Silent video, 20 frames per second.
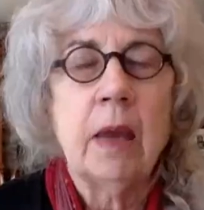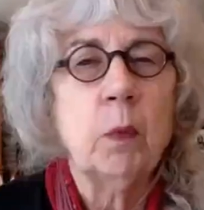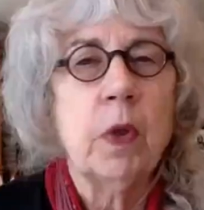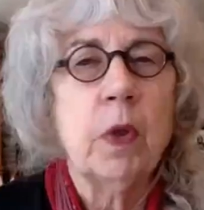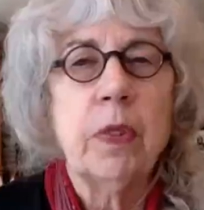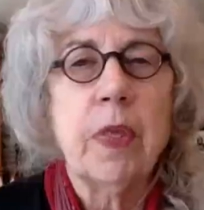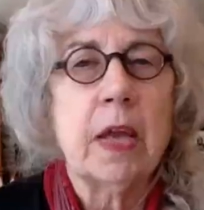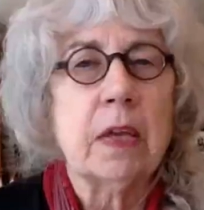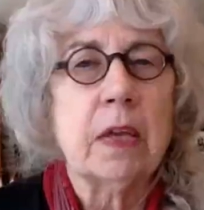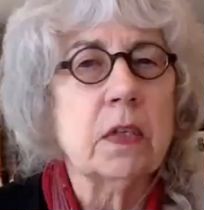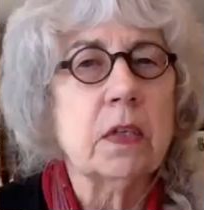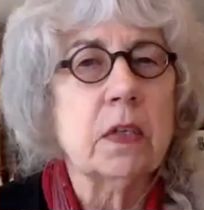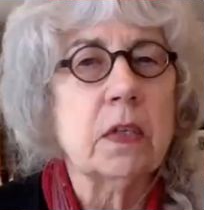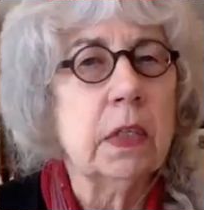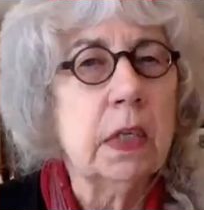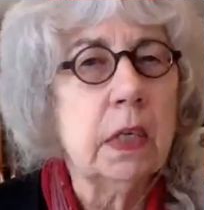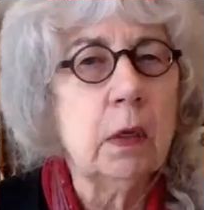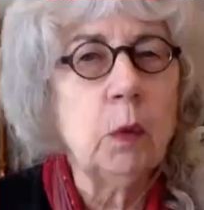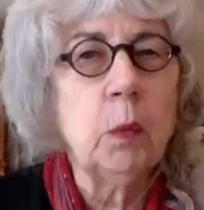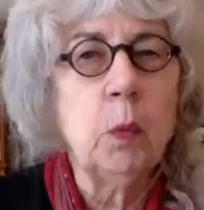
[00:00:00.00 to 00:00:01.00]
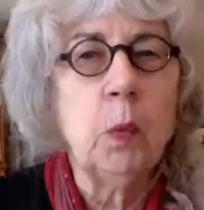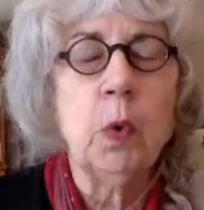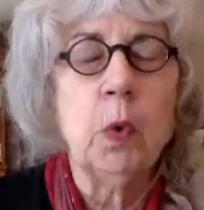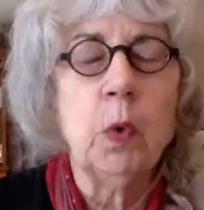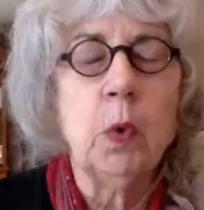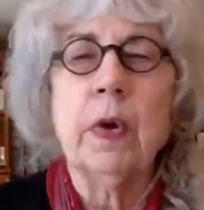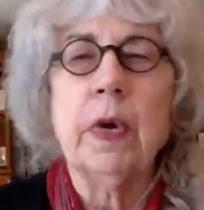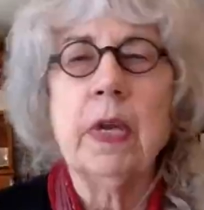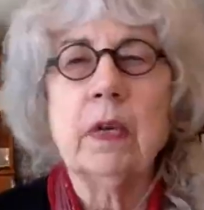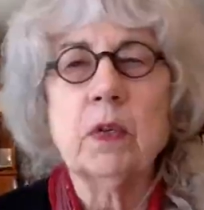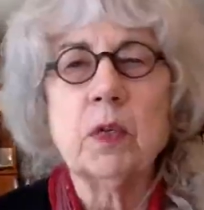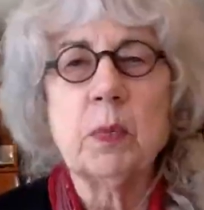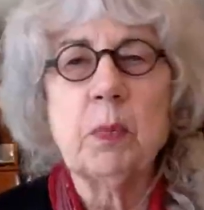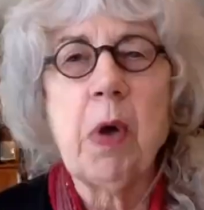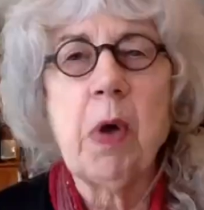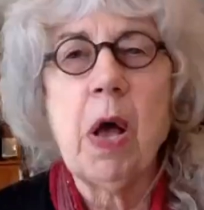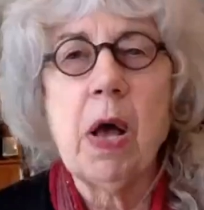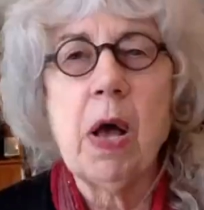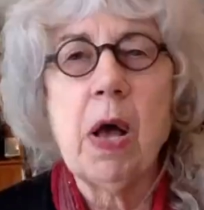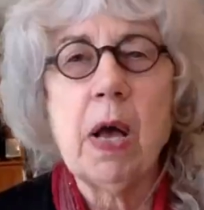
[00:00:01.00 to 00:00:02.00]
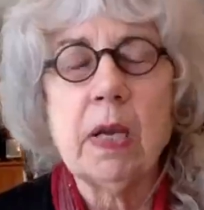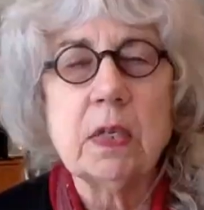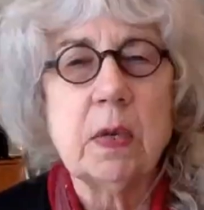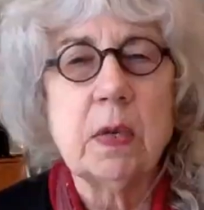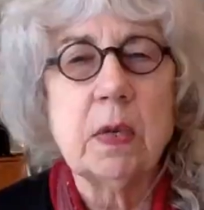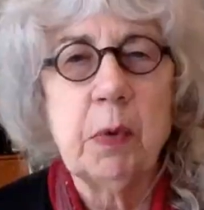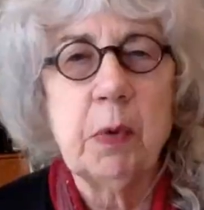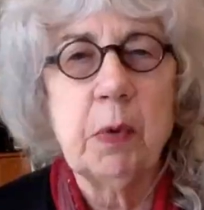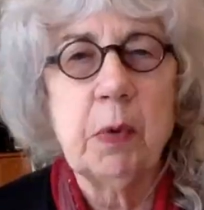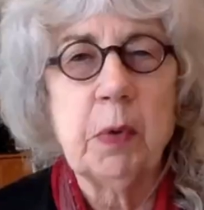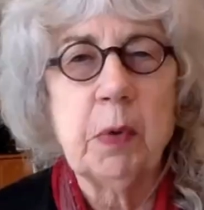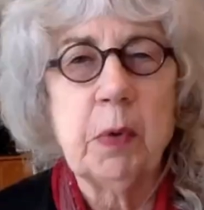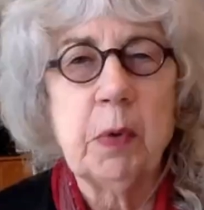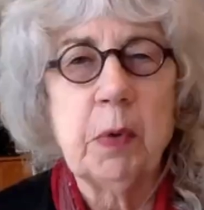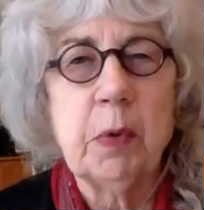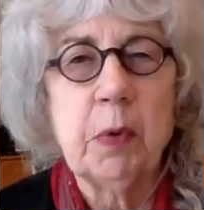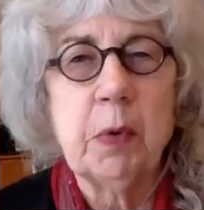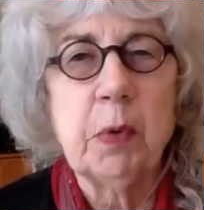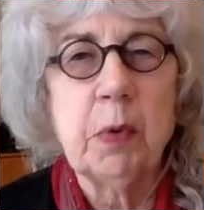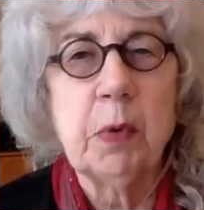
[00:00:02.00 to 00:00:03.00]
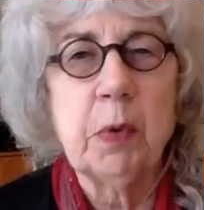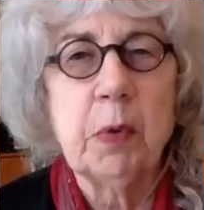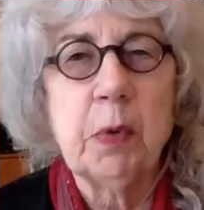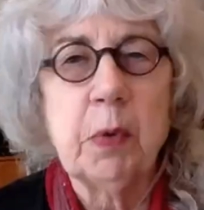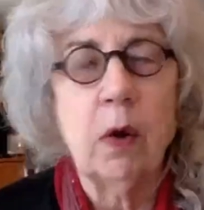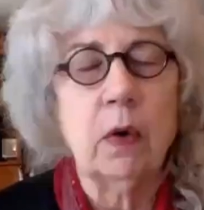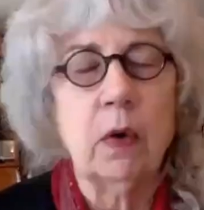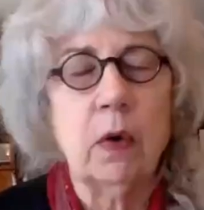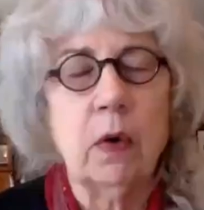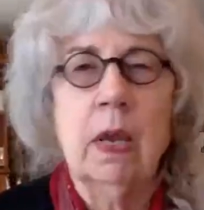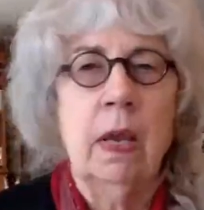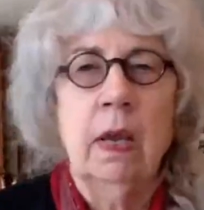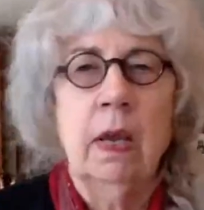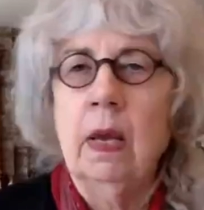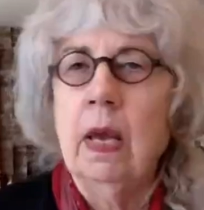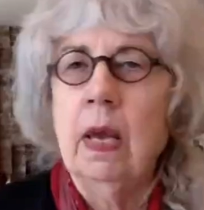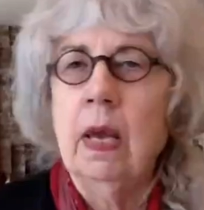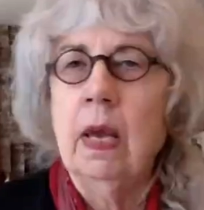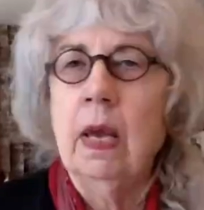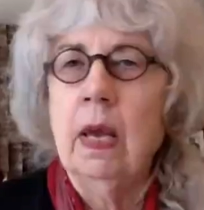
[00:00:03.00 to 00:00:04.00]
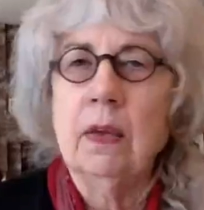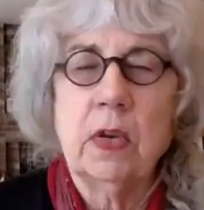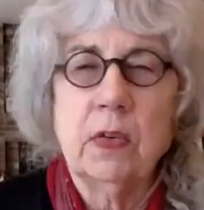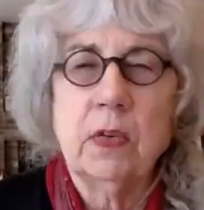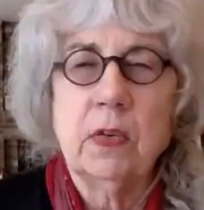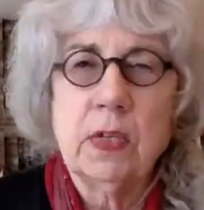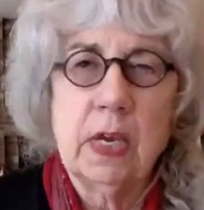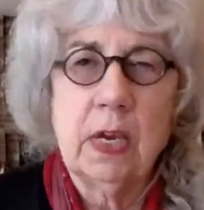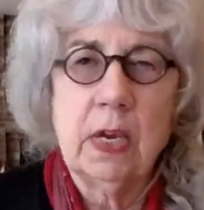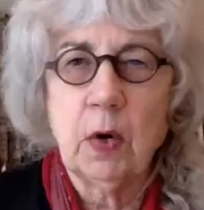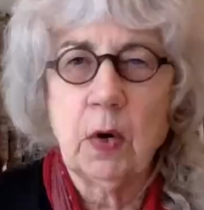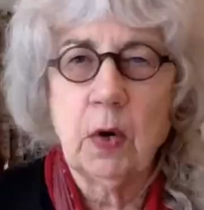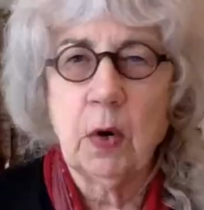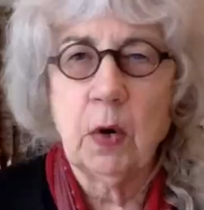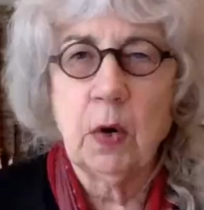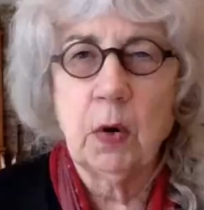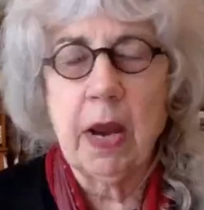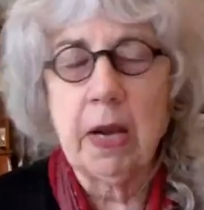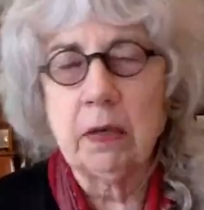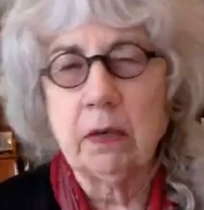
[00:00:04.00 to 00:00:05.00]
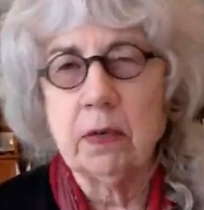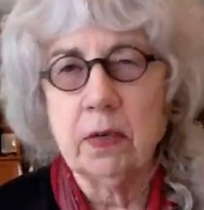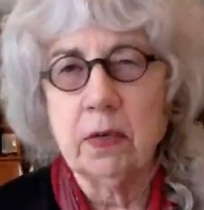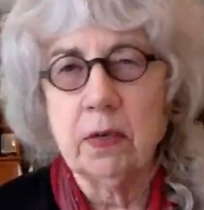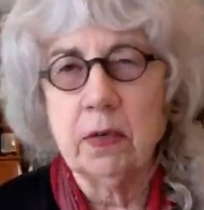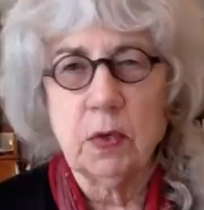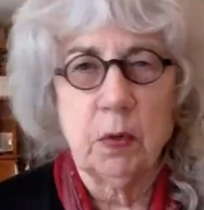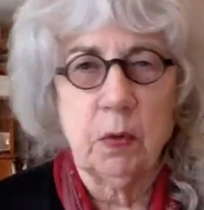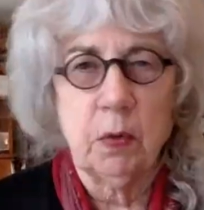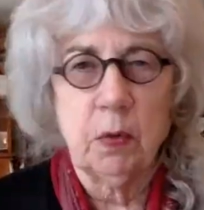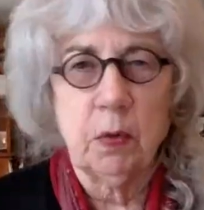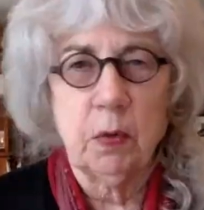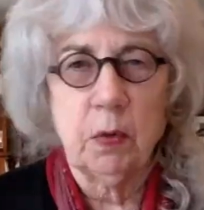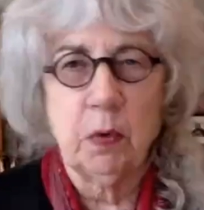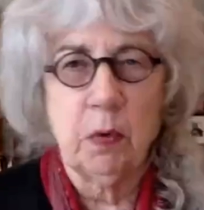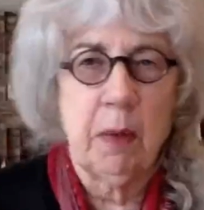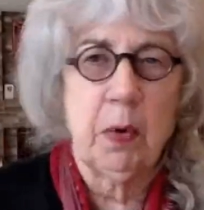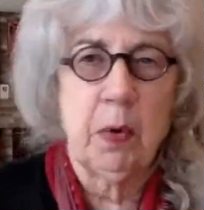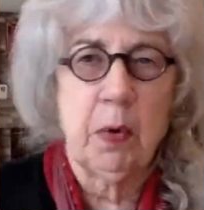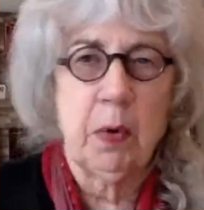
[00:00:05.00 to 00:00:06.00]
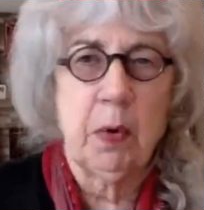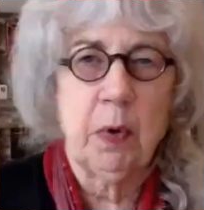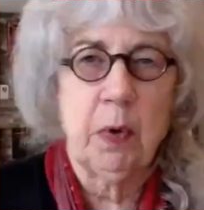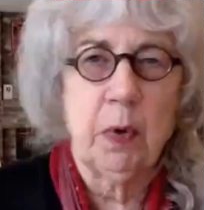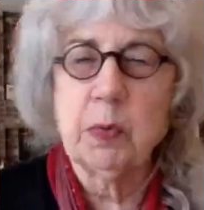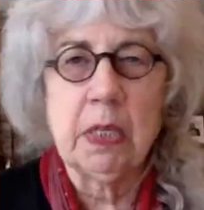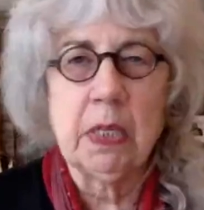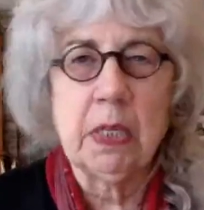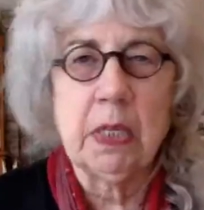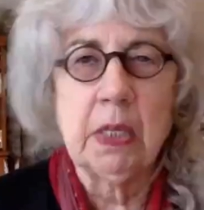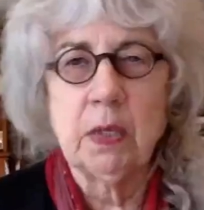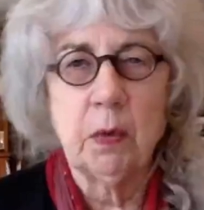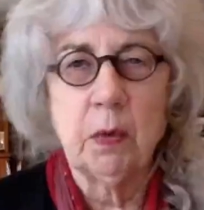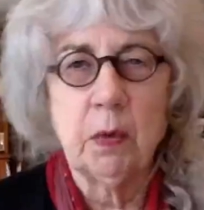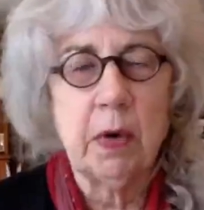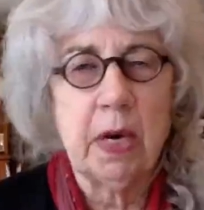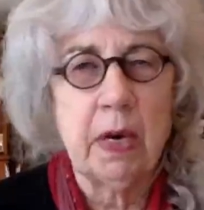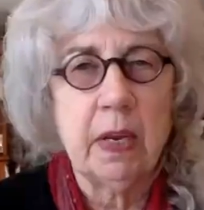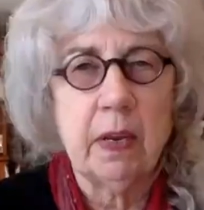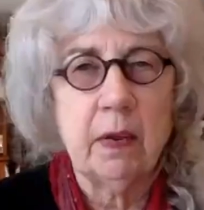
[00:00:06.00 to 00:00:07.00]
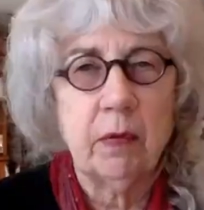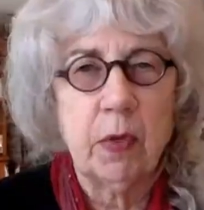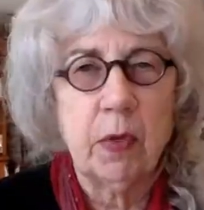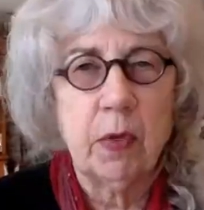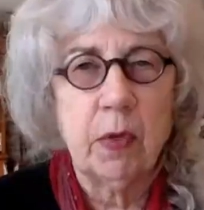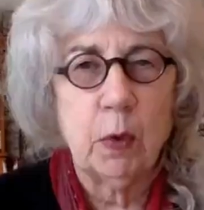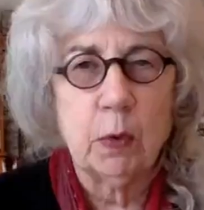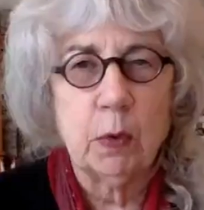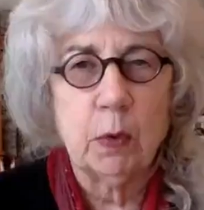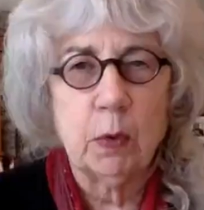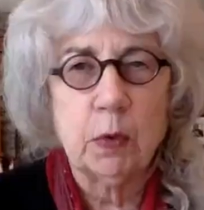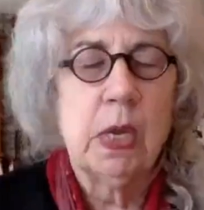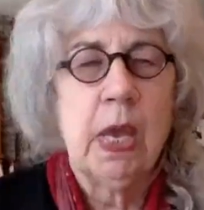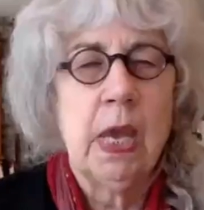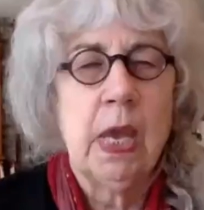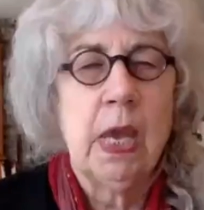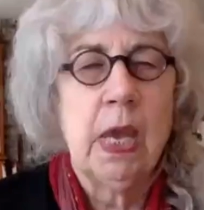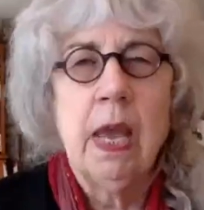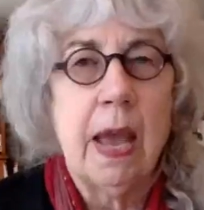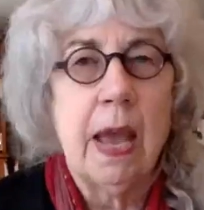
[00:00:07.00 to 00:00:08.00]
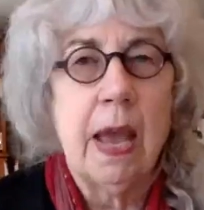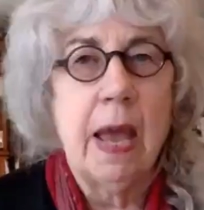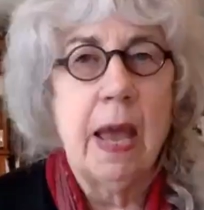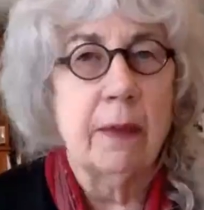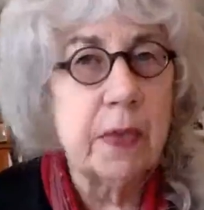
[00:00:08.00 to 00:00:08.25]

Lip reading: and with as little worry as possible about, as I say, correctness or grammar or spelling or any of those.